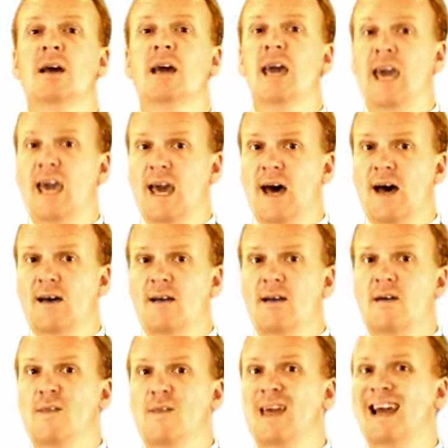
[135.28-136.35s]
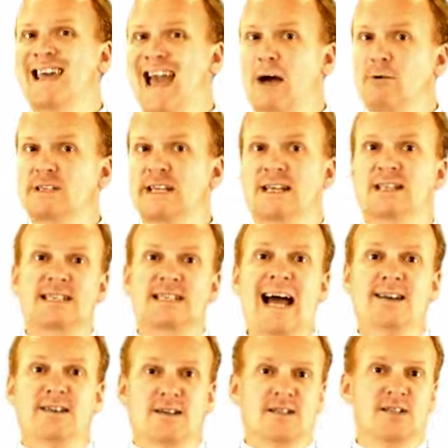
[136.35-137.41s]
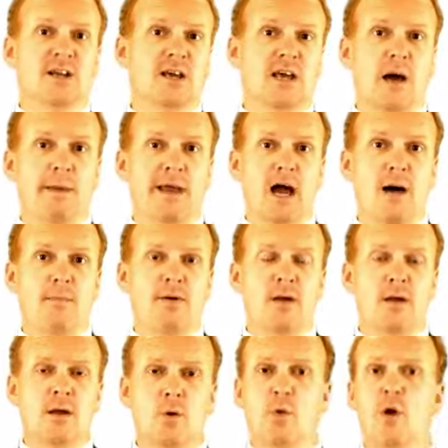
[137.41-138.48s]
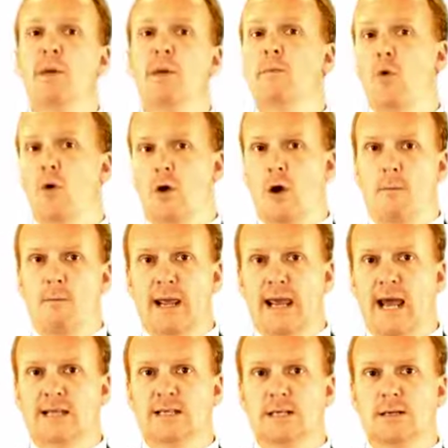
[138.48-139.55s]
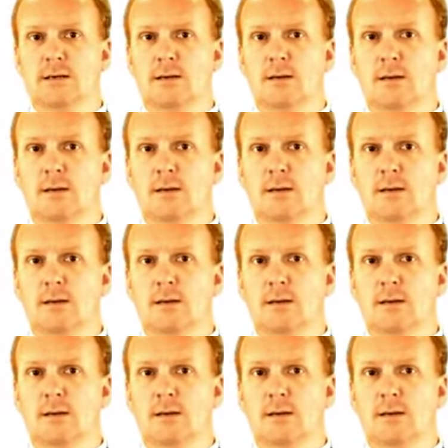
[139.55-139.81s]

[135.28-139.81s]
here the accounting standards that are coming up will be more complicated.